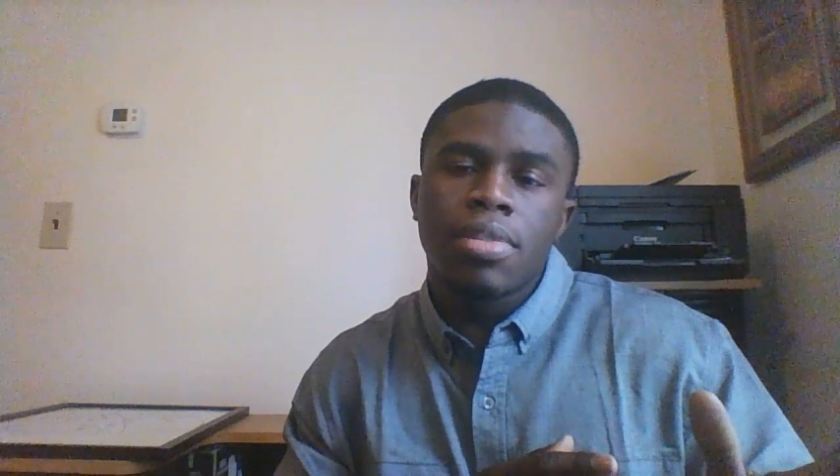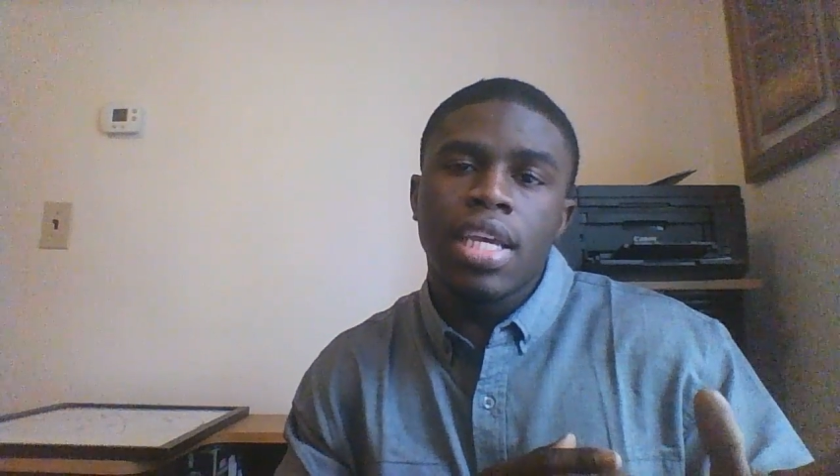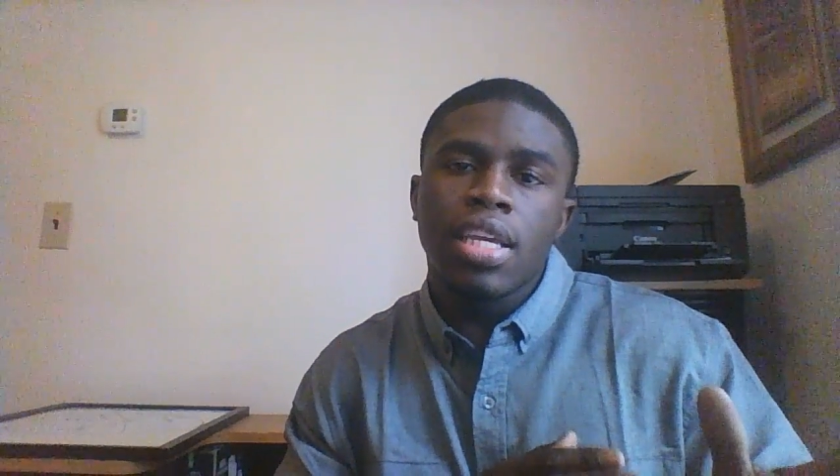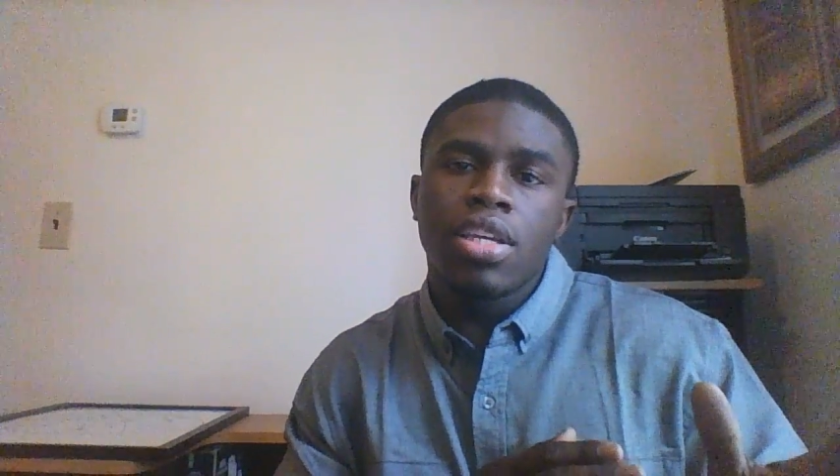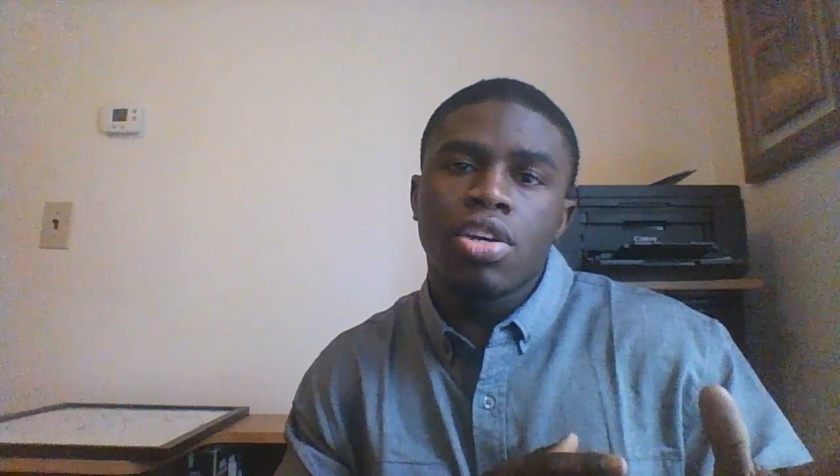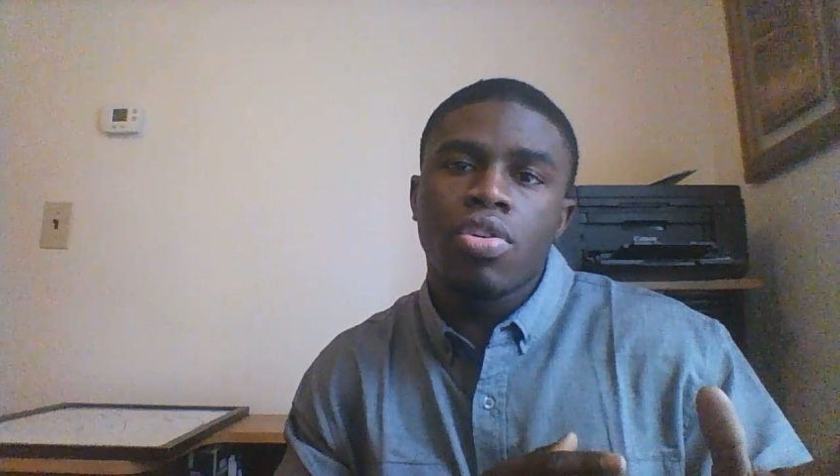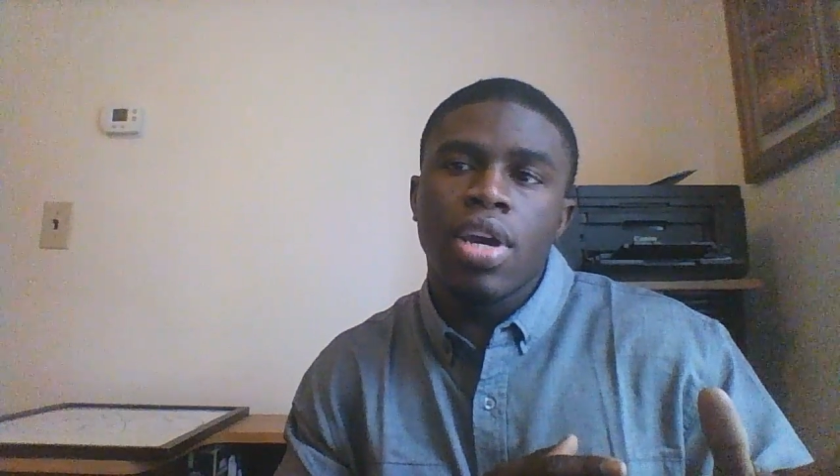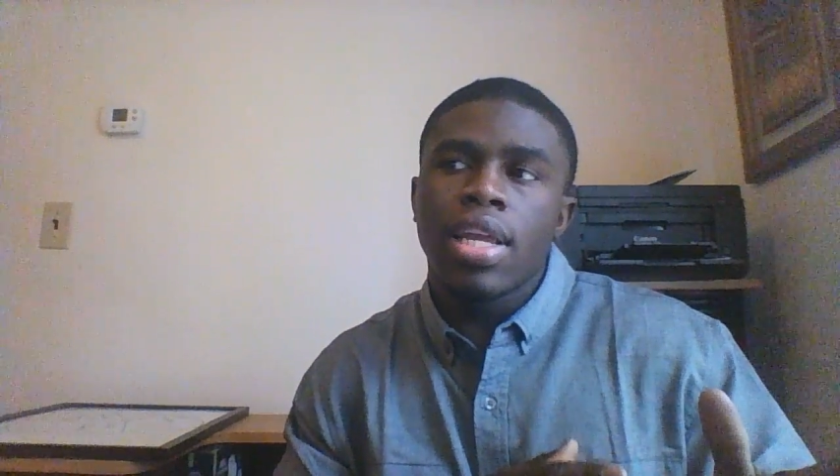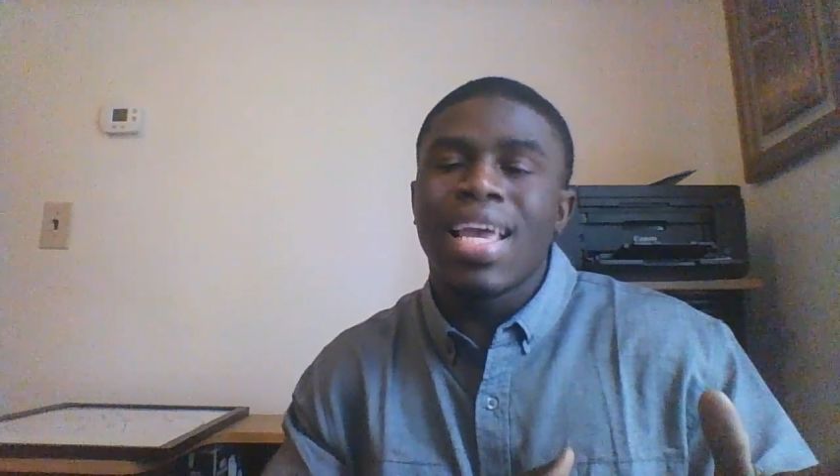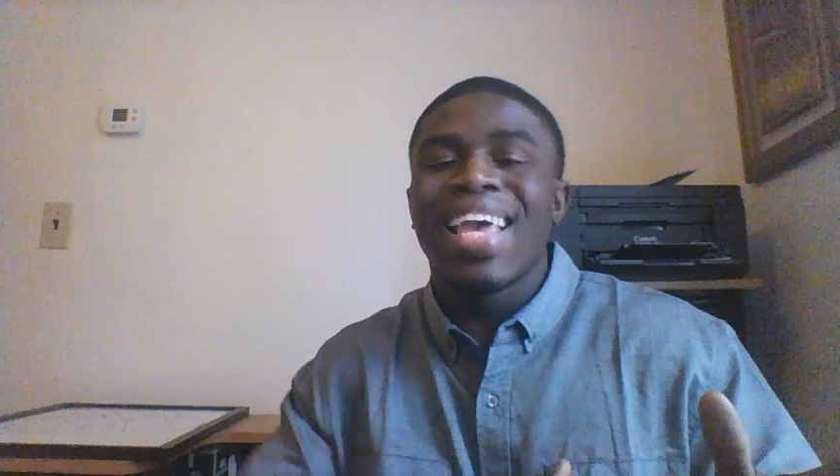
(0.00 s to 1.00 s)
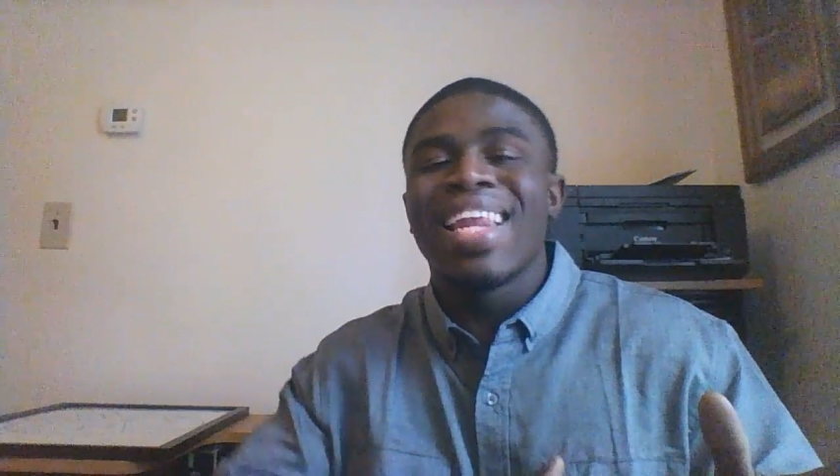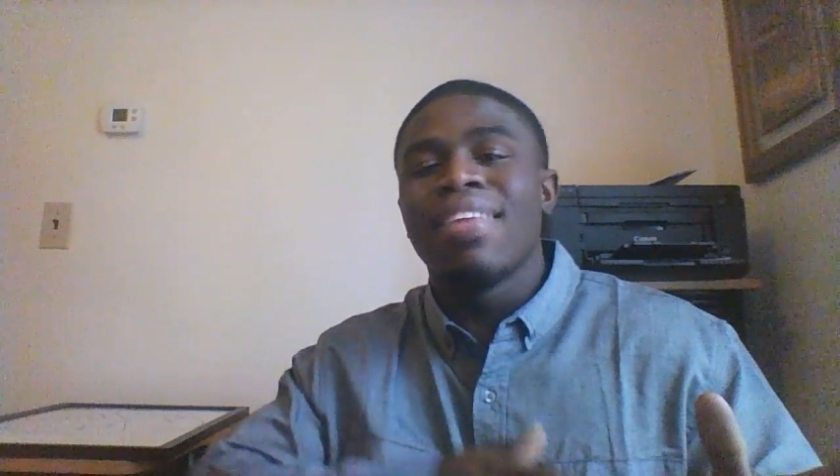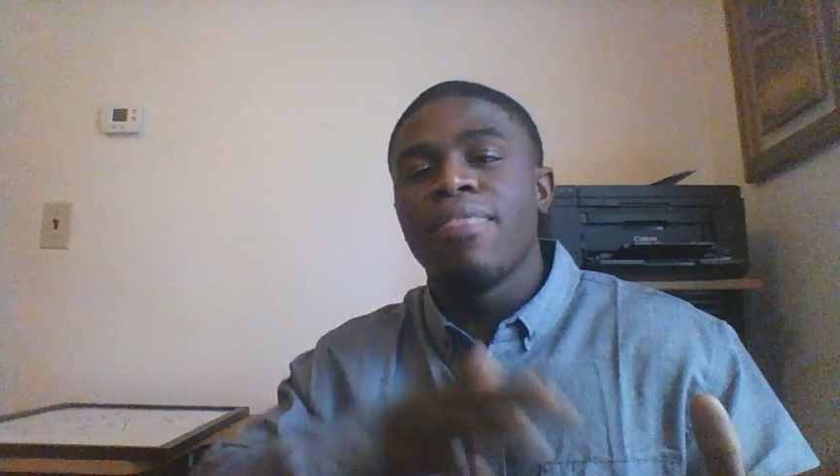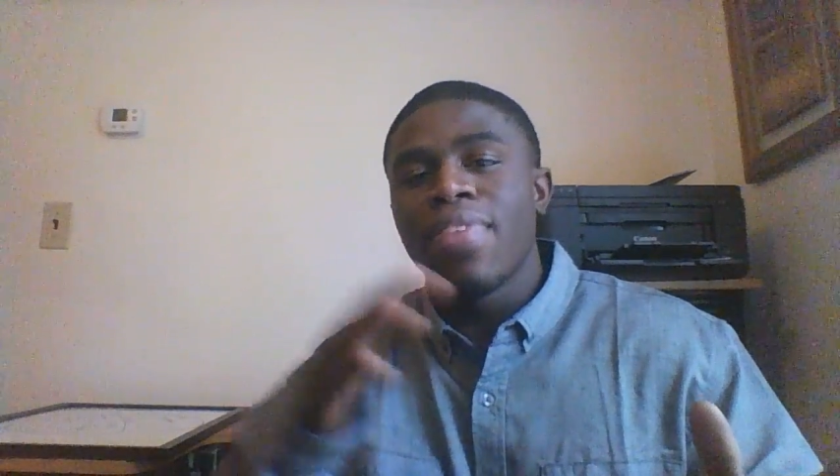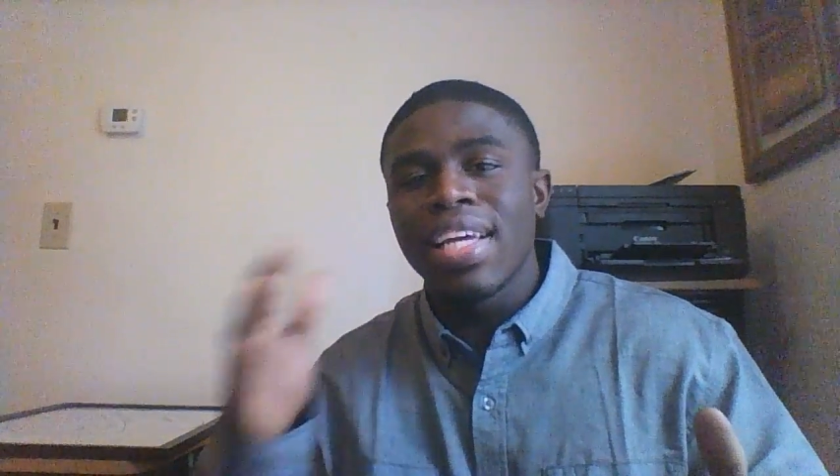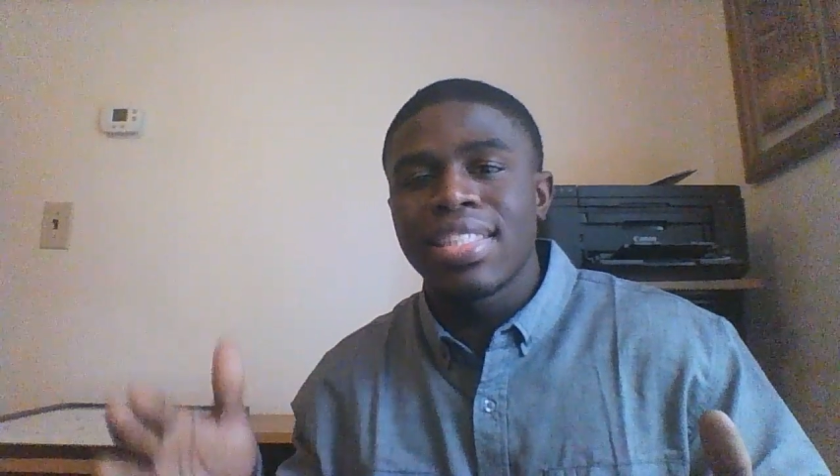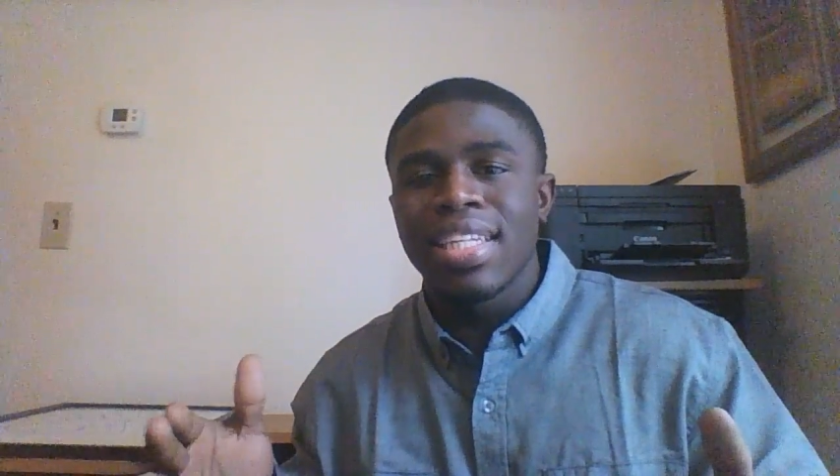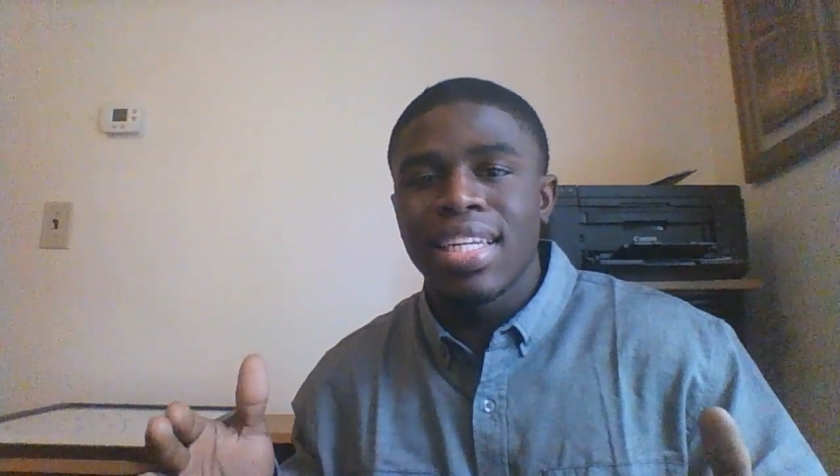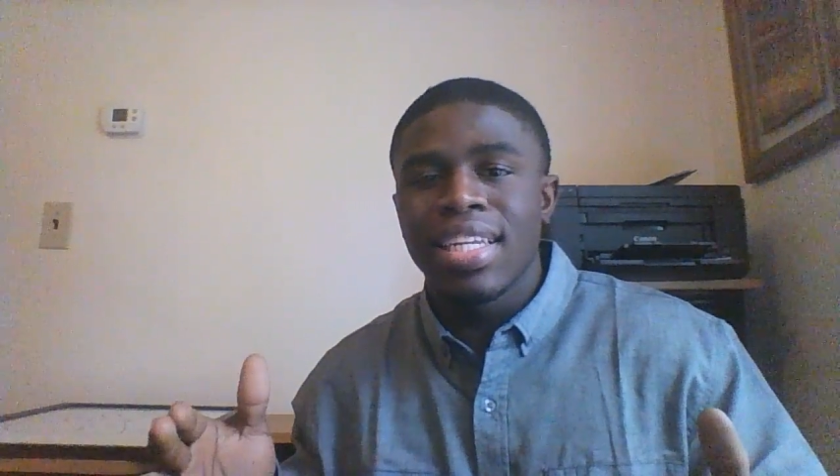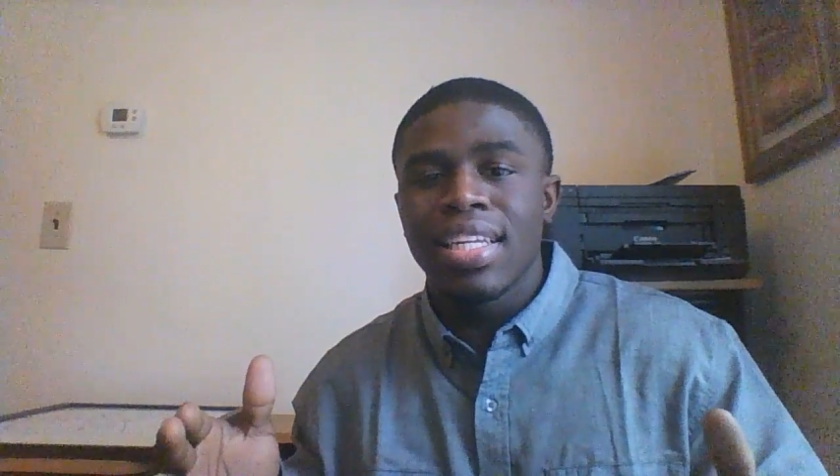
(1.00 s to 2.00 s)
taking your credit and
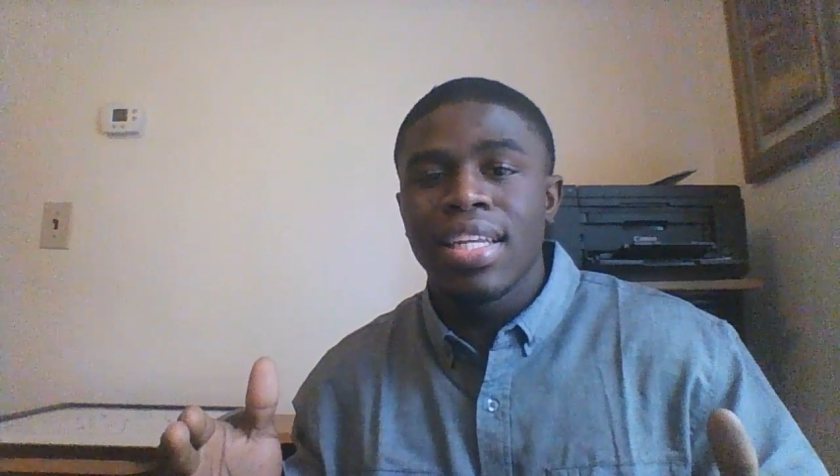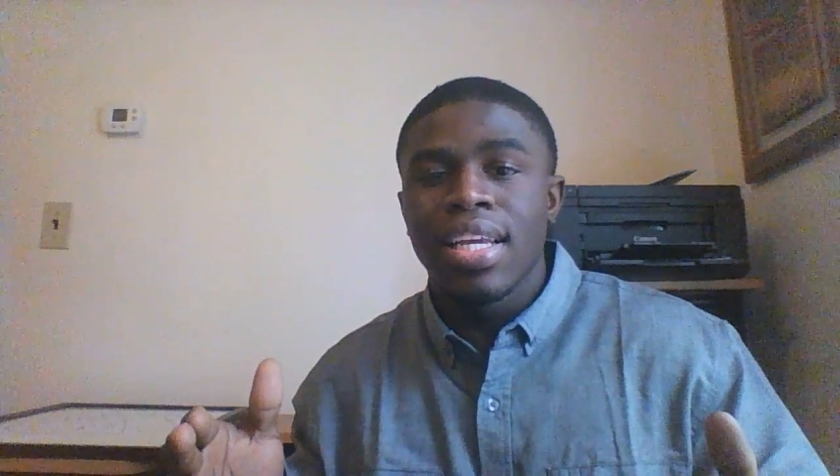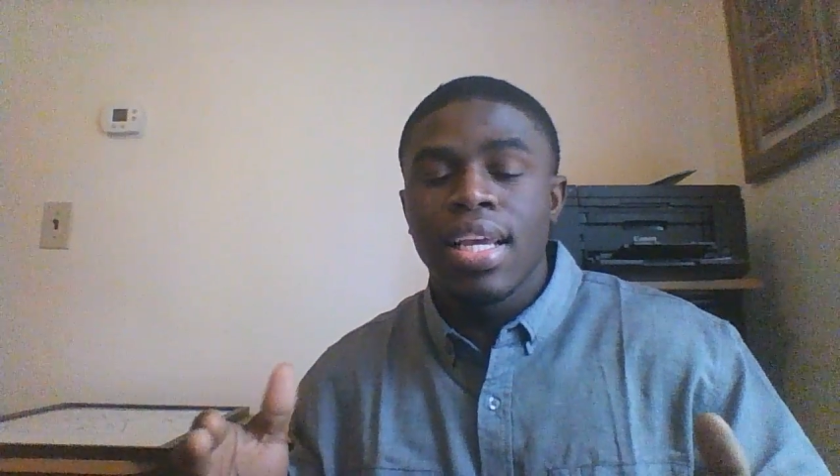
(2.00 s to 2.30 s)
investing in